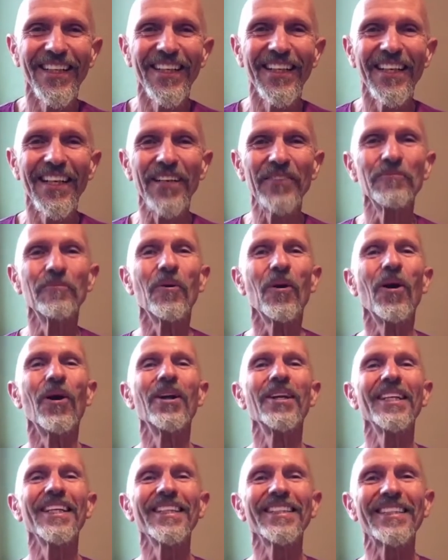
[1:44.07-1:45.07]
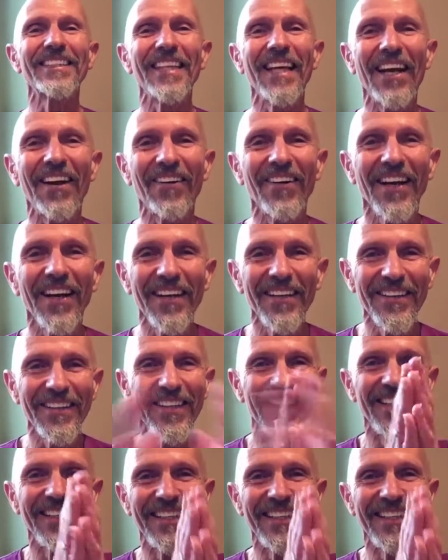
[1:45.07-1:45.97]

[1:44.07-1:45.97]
Good morning, Sarah.